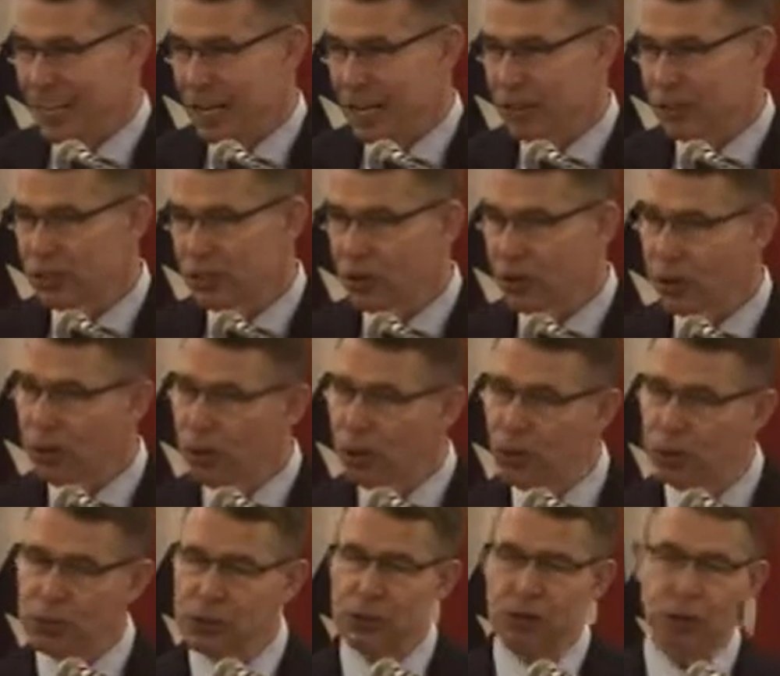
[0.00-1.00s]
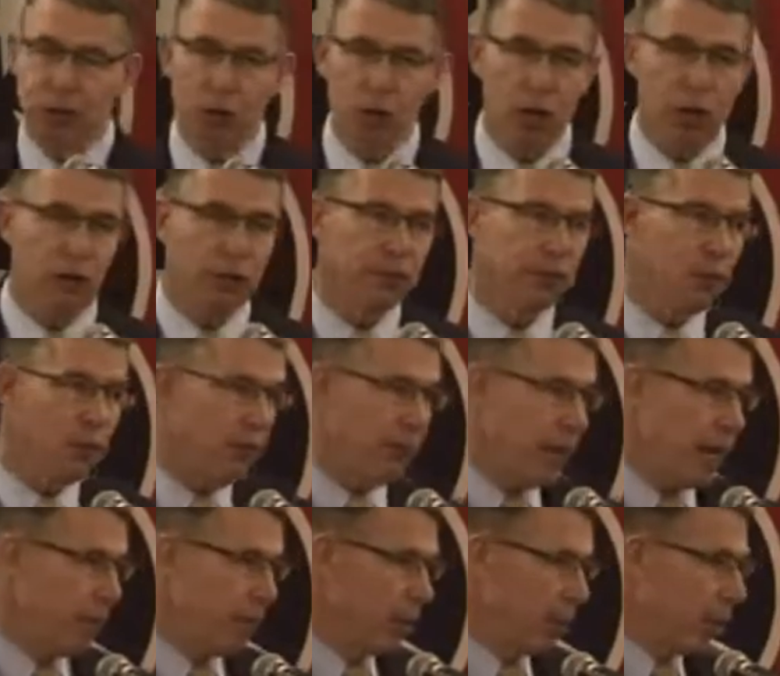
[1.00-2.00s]
And so those wonderful
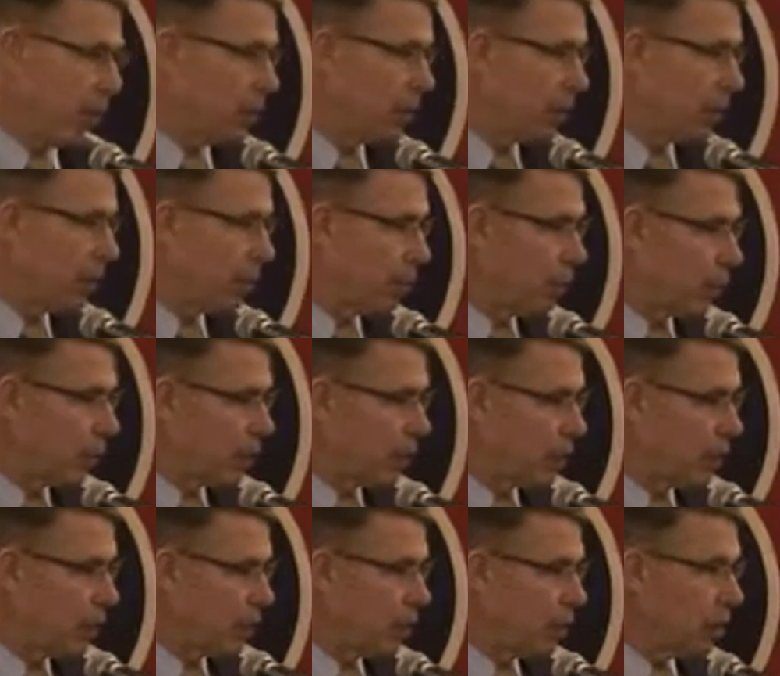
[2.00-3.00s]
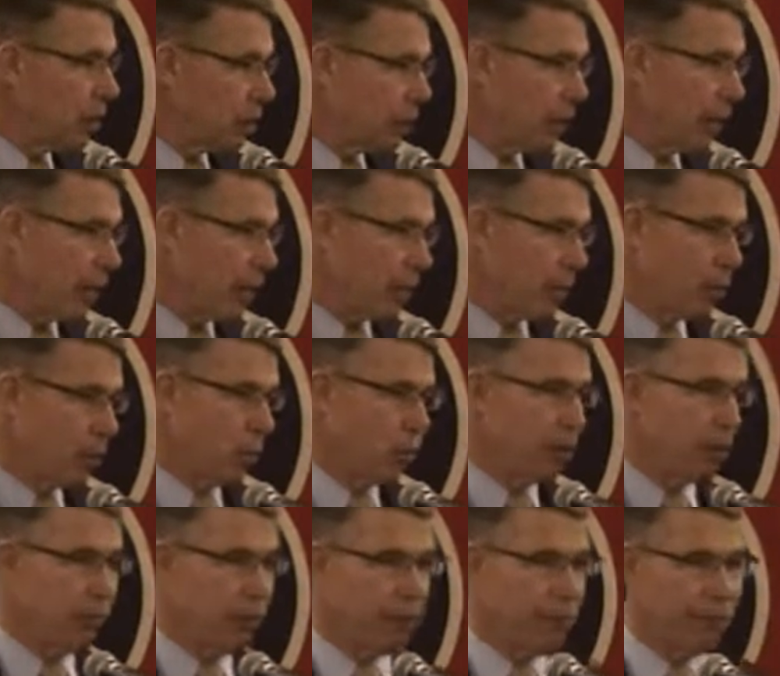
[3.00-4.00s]
families that put steel in the
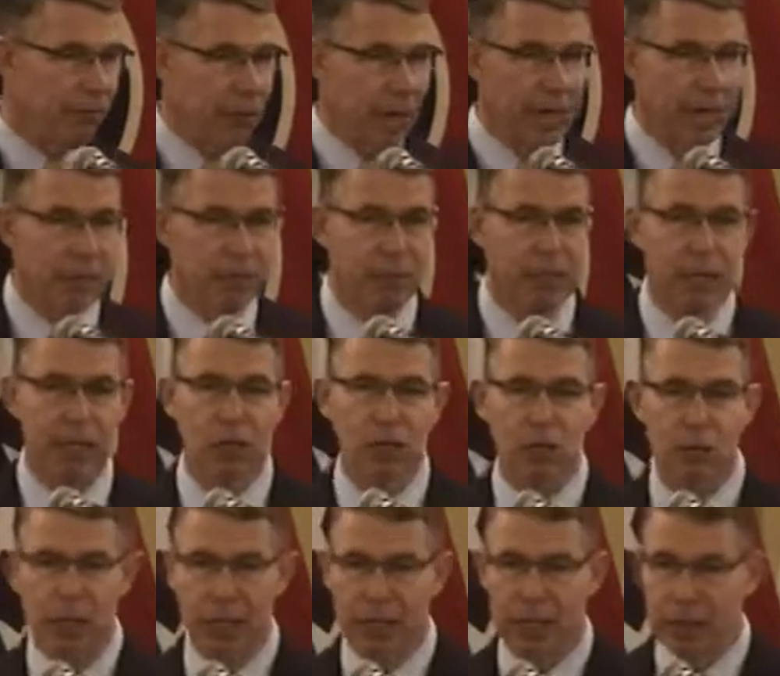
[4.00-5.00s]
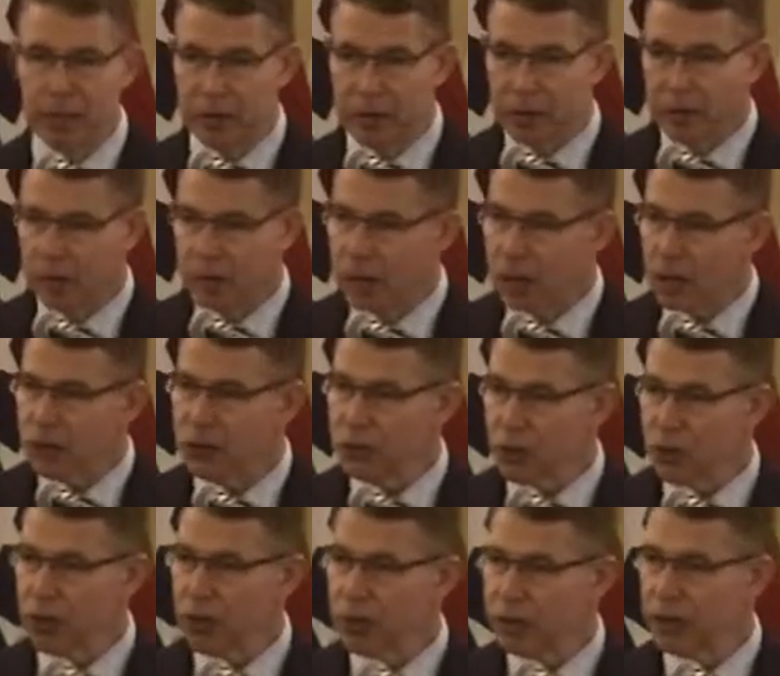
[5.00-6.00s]
backbone of our fighting men and women are
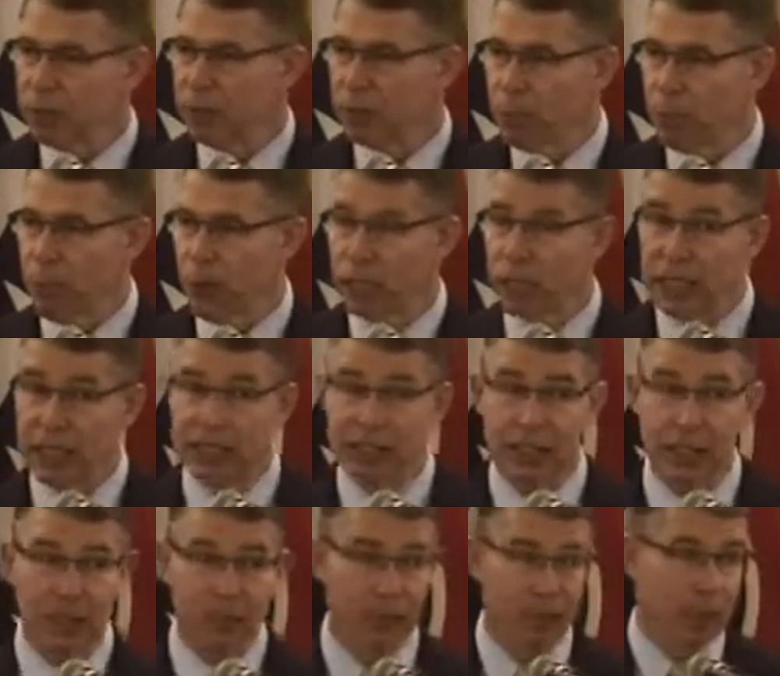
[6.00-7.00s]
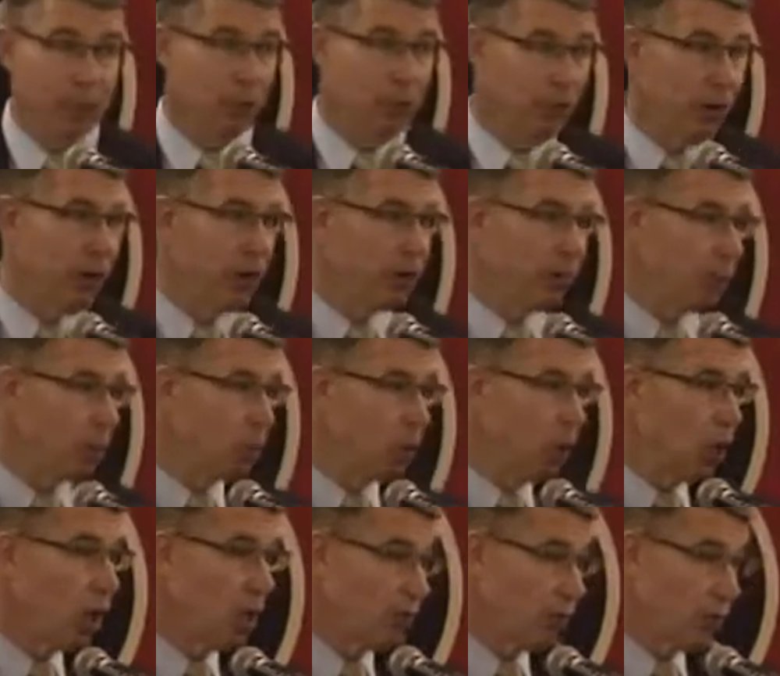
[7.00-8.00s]
so very important. Let's give them a round of
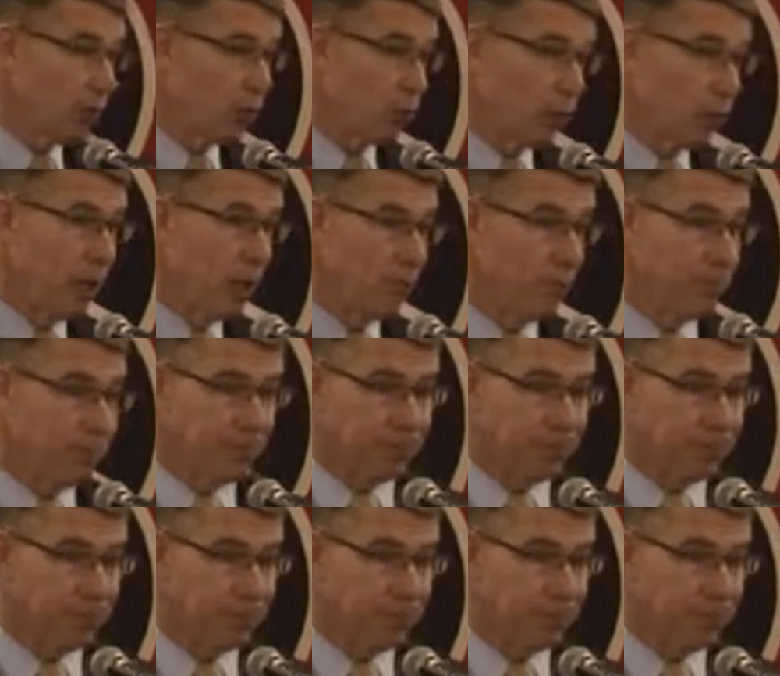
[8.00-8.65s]
applause as well.